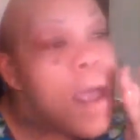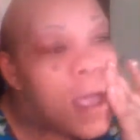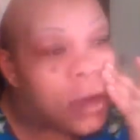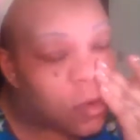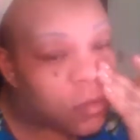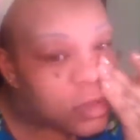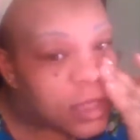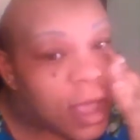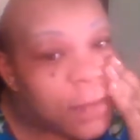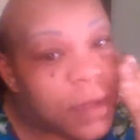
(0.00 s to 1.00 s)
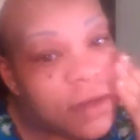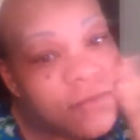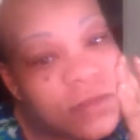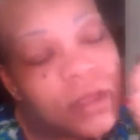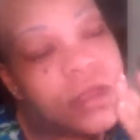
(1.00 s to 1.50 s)
And over top of
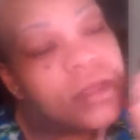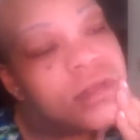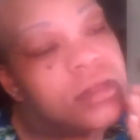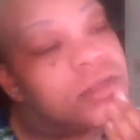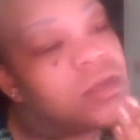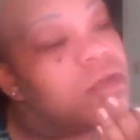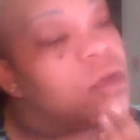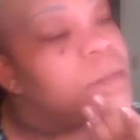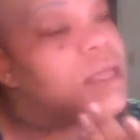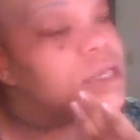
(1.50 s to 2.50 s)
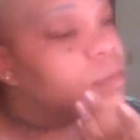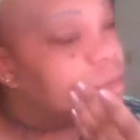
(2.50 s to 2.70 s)
the Studio Magic